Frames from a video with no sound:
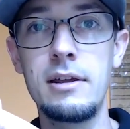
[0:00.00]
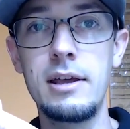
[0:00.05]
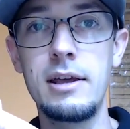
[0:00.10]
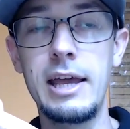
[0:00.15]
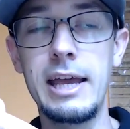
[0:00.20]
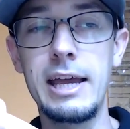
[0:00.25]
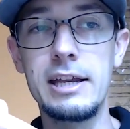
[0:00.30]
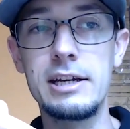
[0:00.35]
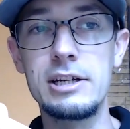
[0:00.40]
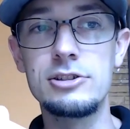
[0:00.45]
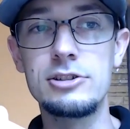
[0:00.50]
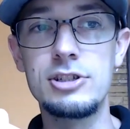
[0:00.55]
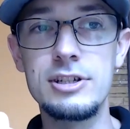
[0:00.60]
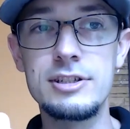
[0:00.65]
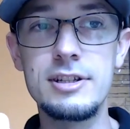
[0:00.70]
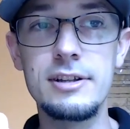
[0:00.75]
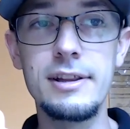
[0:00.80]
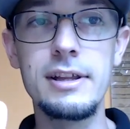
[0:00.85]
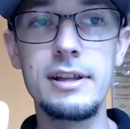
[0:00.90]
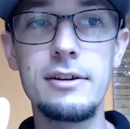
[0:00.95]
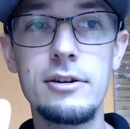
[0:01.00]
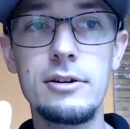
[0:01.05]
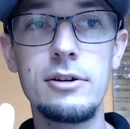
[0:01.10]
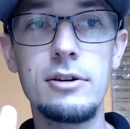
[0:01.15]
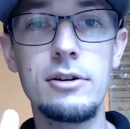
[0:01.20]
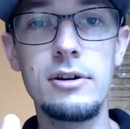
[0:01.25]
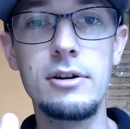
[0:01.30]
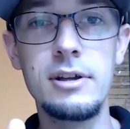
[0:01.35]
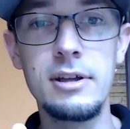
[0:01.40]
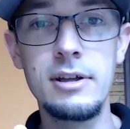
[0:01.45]
And just a
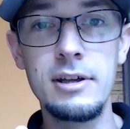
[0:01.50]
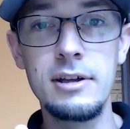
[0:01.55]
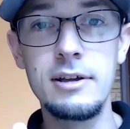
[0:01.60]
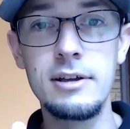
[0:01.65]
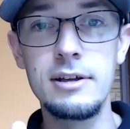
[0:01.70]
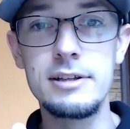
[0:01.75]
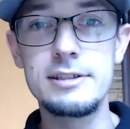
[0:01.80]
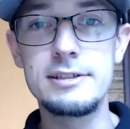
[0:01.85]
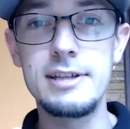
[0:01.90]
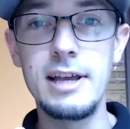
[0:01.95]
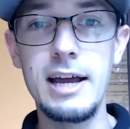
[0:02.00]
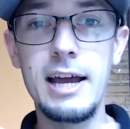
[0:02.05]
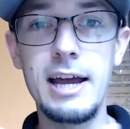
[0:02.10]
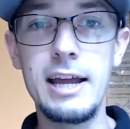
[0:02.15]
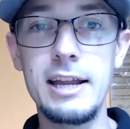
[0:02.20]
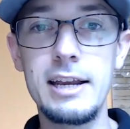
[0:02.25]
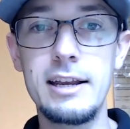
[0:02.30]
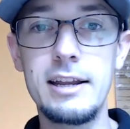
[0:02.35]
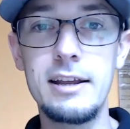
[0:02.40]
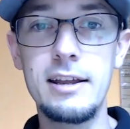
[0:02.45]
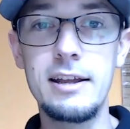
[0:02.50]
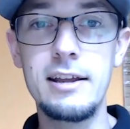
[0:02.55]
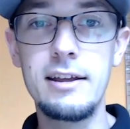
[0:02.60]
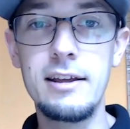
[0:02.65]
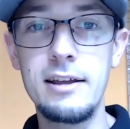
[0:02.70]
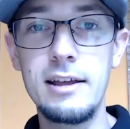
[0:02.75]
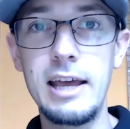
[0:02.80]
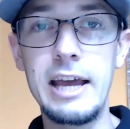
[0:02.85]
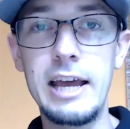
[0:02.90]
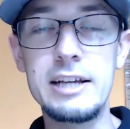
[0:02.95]
little side
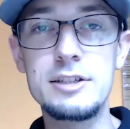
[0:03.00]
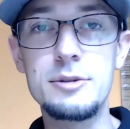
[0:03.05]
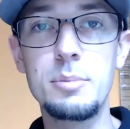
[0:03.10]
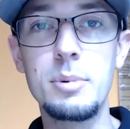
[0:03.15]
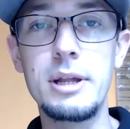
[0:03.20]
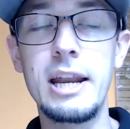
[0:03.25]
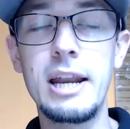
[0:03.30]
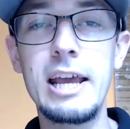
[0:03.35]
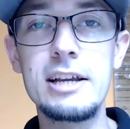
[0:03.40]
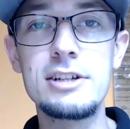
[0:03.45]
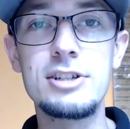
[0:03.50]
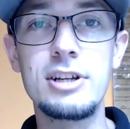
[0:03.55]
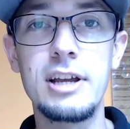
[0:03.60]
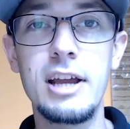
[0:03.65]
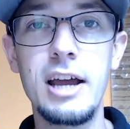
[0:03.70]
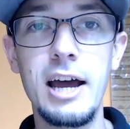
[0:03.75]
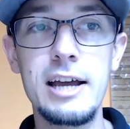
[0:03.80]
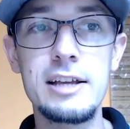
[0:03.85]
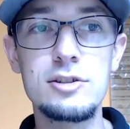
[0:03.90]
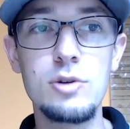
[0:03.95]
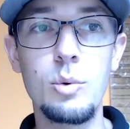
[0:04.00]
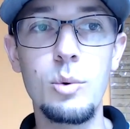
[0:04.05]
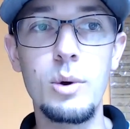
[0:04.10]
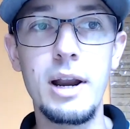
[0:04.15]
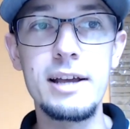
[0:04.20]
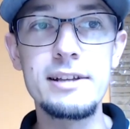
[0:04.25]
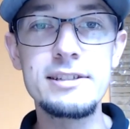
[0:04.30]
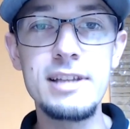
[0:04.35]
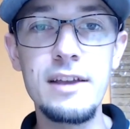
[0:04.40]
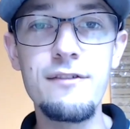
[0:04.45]
explanation, guys, when
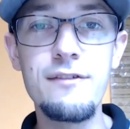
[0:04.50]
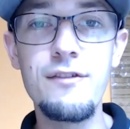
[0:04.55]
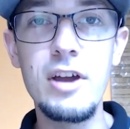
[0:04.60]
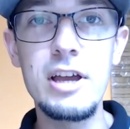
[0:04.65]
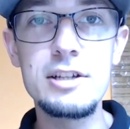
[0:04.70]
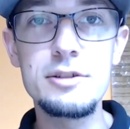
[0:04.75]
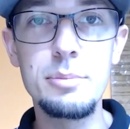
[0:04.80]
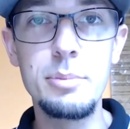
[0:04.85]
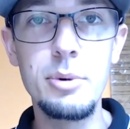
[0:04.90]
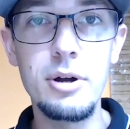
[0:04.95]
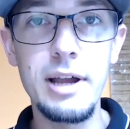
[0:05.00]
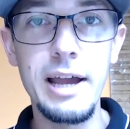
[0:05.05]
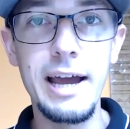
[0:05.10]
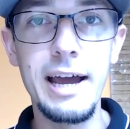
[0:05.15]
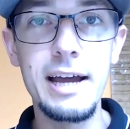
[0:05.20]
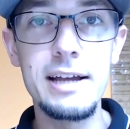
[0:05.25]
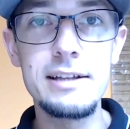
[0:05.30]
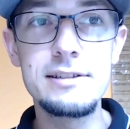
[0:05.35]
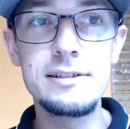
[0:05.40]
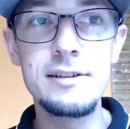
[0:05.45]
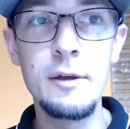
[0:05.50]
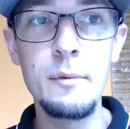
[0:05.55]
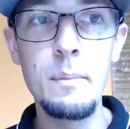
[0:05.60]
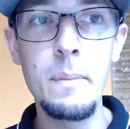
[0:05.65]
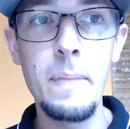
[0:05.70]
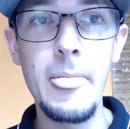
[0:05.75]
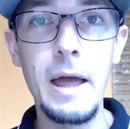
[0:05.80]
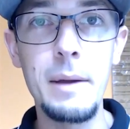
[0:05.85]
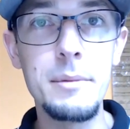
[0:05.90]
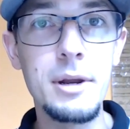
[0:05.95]
I say Facebook ads,
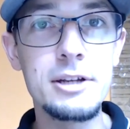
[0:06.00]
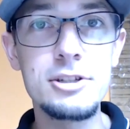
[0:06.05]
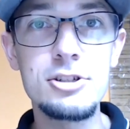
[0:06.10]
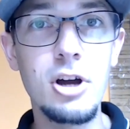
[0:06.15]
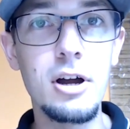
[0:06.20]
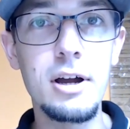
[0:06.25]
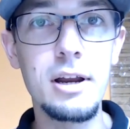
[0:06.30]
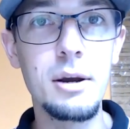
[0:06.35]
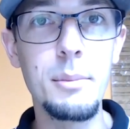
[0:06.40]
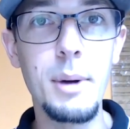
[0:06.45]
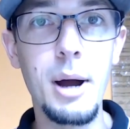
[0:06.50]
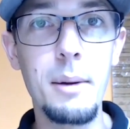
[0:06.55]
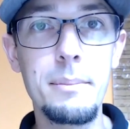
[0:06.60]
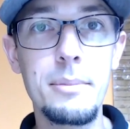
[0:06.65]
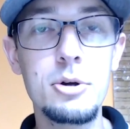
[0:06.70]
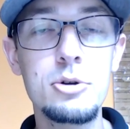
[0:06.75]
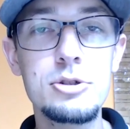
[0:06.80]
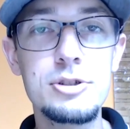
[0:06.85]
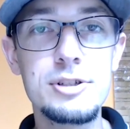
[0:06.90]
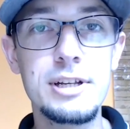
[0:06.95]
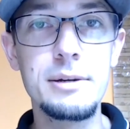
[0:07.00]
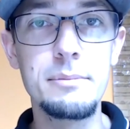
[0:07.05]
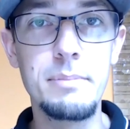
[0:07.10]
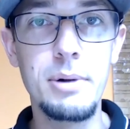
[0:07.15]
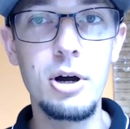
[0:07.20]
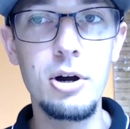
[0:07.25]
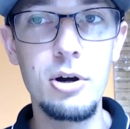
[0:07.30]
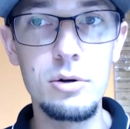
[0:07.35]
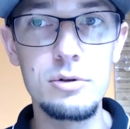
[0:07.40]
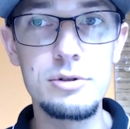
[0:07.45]
I'm not talking about boosted
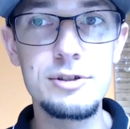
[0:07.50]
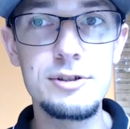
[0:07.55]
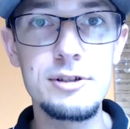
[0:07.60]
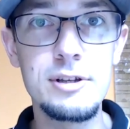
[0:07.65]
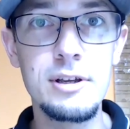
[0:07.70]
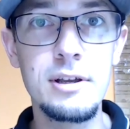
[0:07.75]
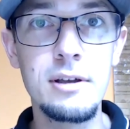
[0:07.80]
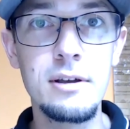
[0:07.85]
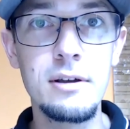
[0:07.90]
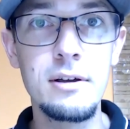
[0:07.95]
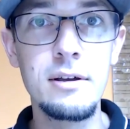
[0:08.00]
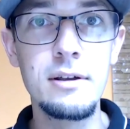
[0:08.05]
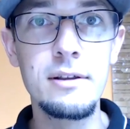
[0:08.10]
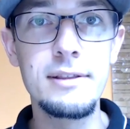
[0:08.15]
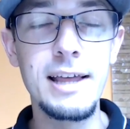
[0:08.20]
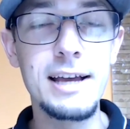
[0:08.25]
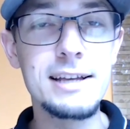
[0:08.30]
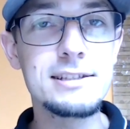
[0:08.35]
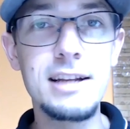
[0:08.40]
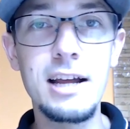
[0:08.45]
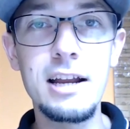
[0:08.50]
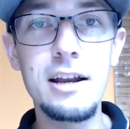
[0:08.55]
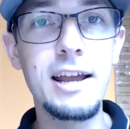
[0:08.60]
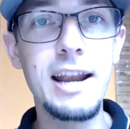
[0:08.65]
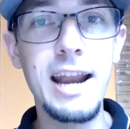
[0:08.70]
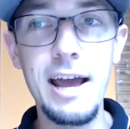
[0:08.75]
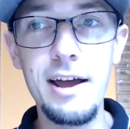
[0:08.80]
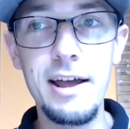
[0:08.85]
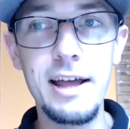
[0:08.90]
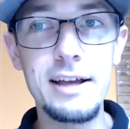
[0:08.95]
posts. That's
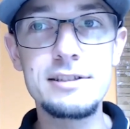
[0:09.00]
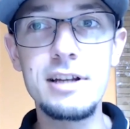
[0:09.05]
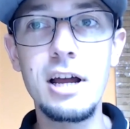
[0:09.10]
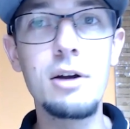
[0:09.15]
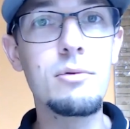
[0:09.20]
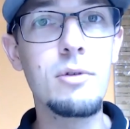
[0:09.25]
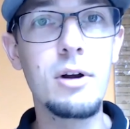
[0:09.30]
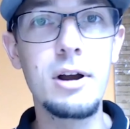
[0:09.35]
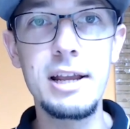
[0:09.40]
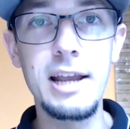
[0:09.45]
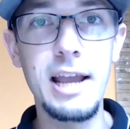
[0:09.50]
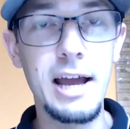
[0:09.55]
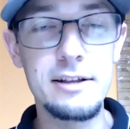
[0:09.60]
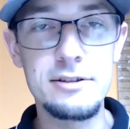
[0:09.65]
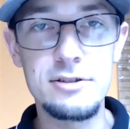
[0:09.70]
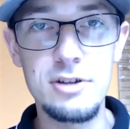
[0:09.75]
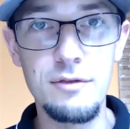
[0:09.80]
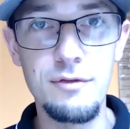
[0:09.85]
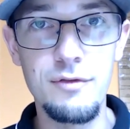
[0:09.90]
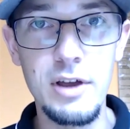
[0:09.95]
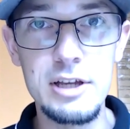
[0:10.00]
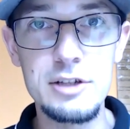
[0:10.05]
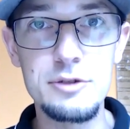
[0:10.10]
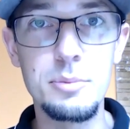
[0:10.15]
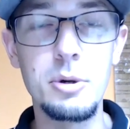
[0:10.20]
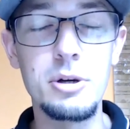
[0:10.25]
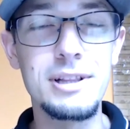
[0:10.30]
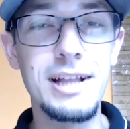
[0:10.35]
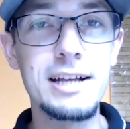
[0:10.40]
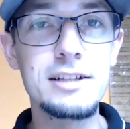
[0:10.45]
not running ads on
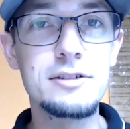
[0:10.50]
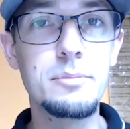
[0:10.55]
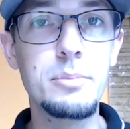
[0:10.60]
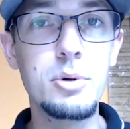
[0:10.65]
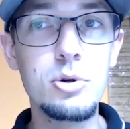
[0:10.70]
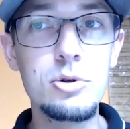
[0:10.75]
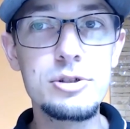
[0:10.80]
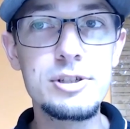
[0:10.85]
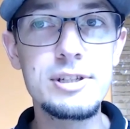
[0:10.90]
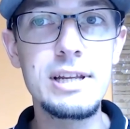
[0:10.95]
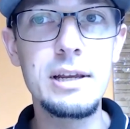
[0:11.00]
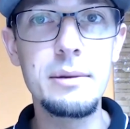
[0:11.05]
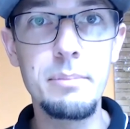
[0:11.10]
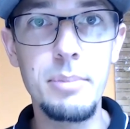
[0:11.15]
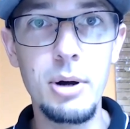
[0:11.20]
Facebook. That's boosting